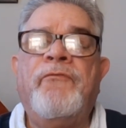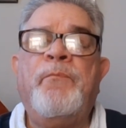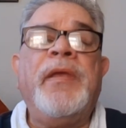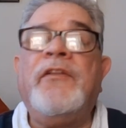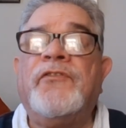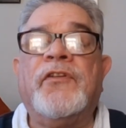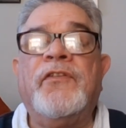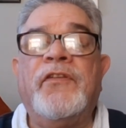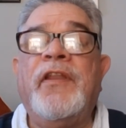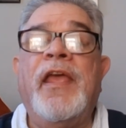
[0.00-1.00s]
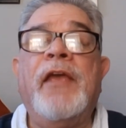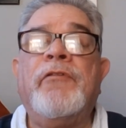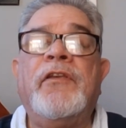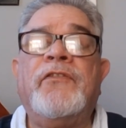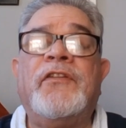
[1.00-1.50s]
pictures in
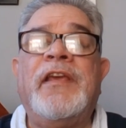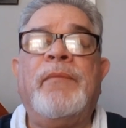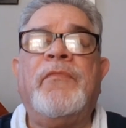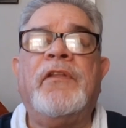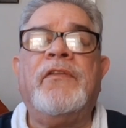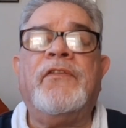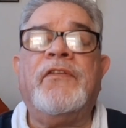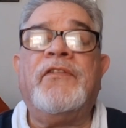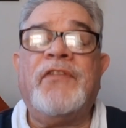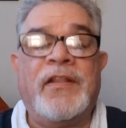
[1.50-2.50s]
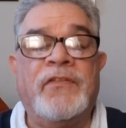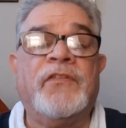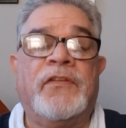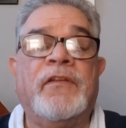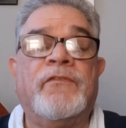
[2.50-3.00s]
areas deemed as
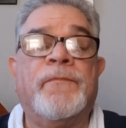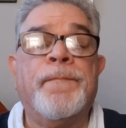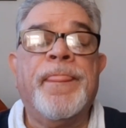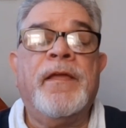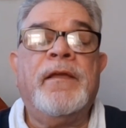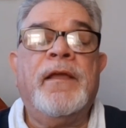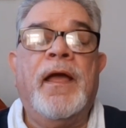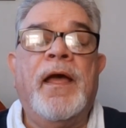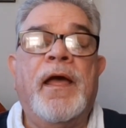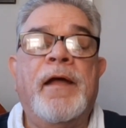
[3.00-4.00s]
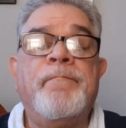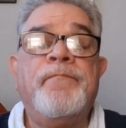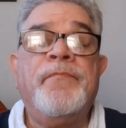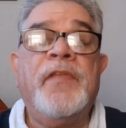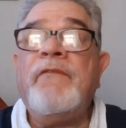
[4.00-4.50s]
sensitive,
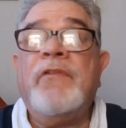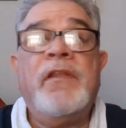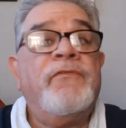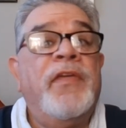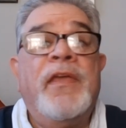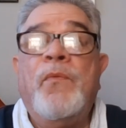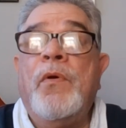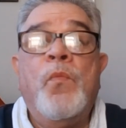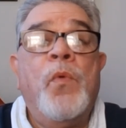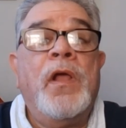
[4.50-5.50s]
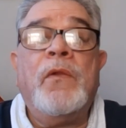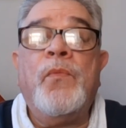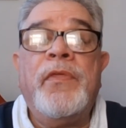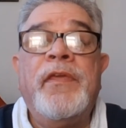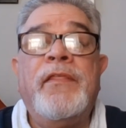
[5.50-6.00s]
even if they were well
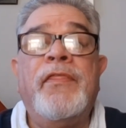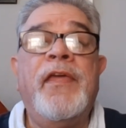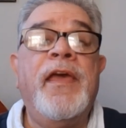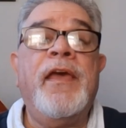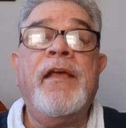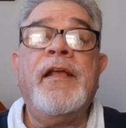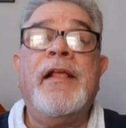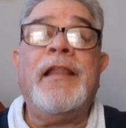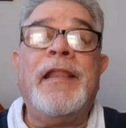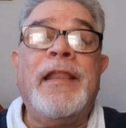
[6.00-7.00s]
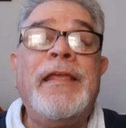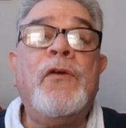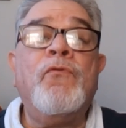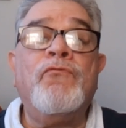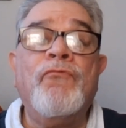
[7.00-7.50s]
within their
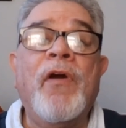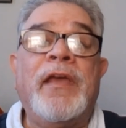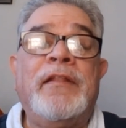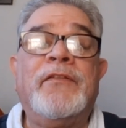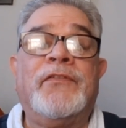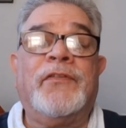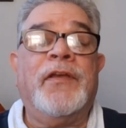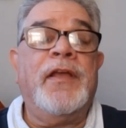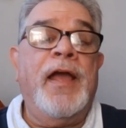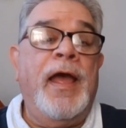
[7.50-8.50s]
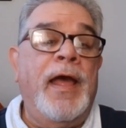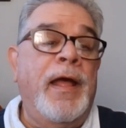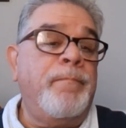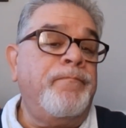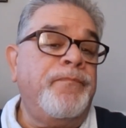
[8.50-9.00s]
legal rights.
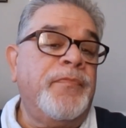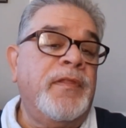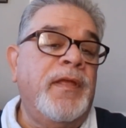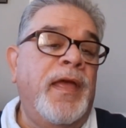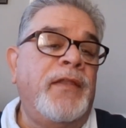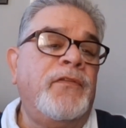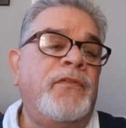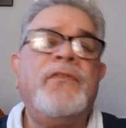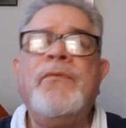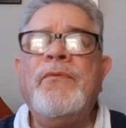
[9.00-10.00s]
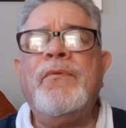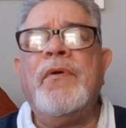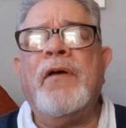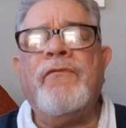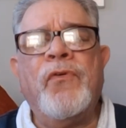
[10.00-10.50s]
And
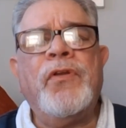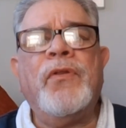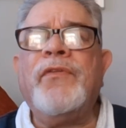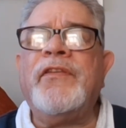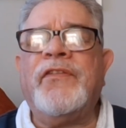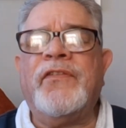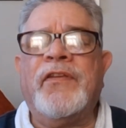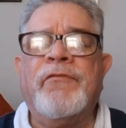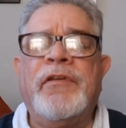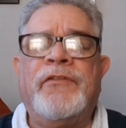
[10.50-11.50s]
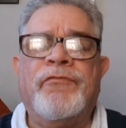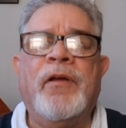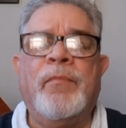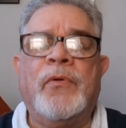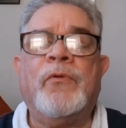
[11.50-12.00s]
to avoid unnecessary
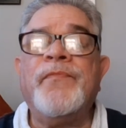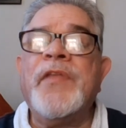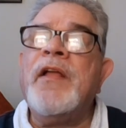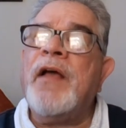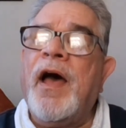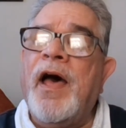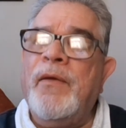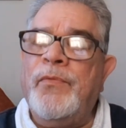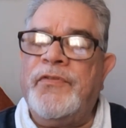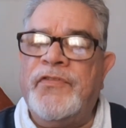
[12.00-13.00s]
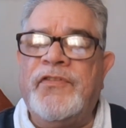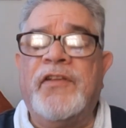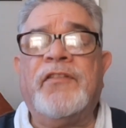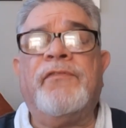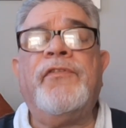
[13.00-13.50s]
trouble, I would
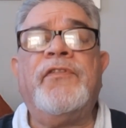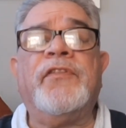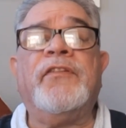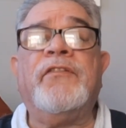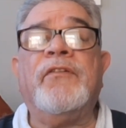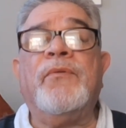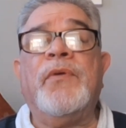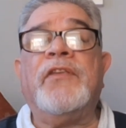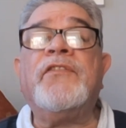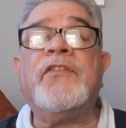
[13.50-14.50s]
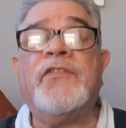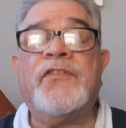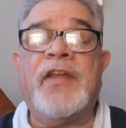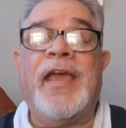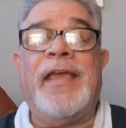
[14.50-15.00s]
suggest the first thing to do is to
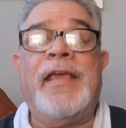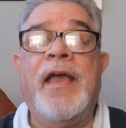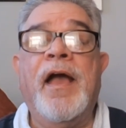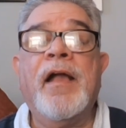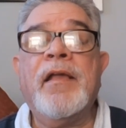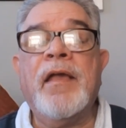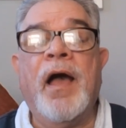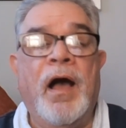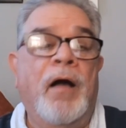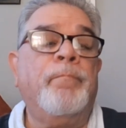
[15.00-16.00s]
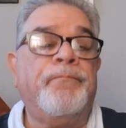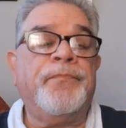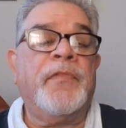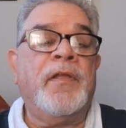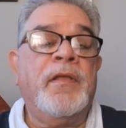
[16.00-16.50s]
stay calm.
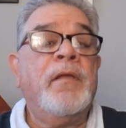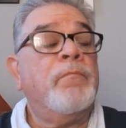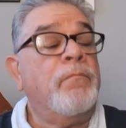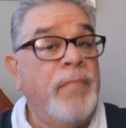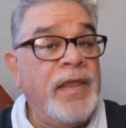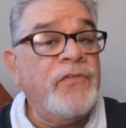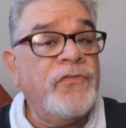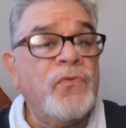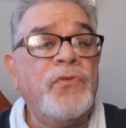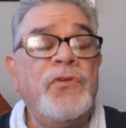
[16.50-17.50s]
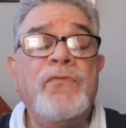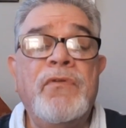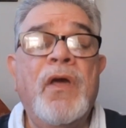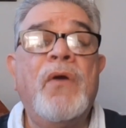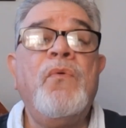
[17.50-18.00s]
Make sure you
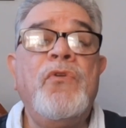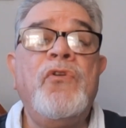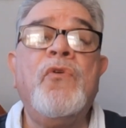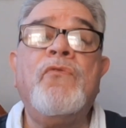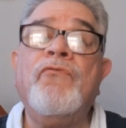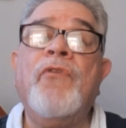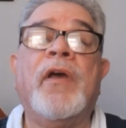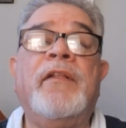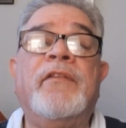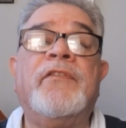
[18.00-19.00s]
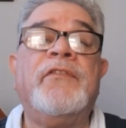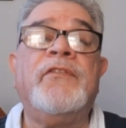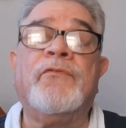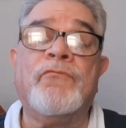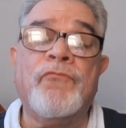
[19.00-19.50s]
know your rights. This
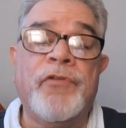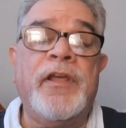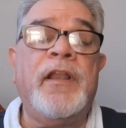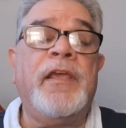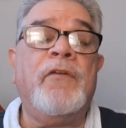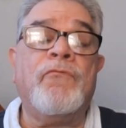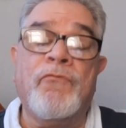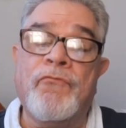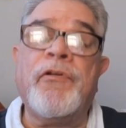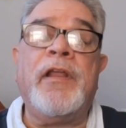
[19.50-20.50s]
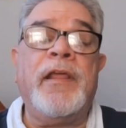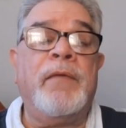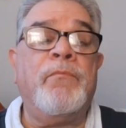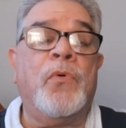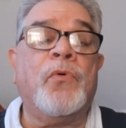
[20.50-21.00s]
is really, really
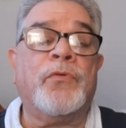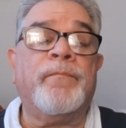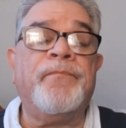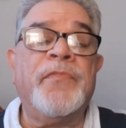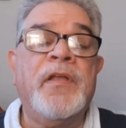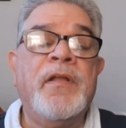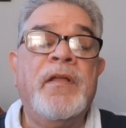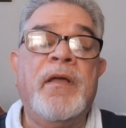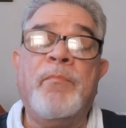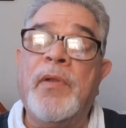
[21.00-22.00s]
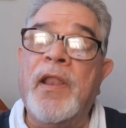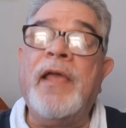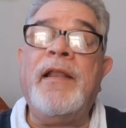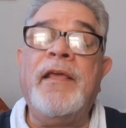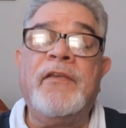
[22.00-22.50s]
important. And
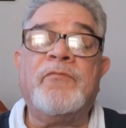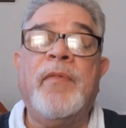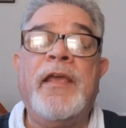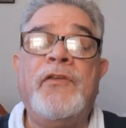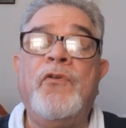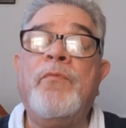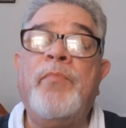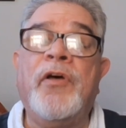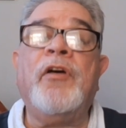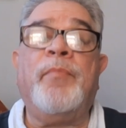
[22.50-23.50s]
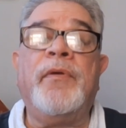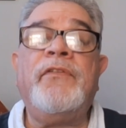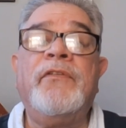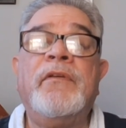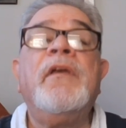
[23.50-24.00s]
politely explain your
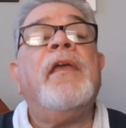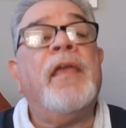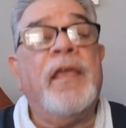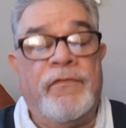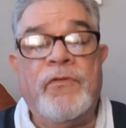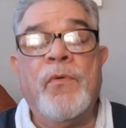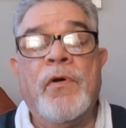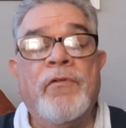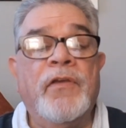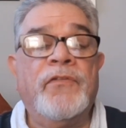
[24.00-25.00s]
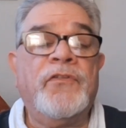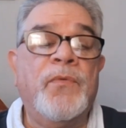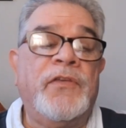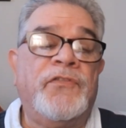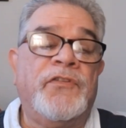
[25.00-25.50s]
purpose if you are asked
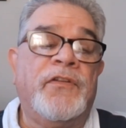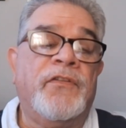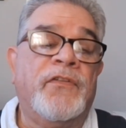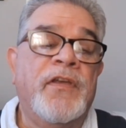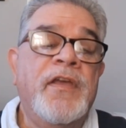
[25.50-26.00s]
questions.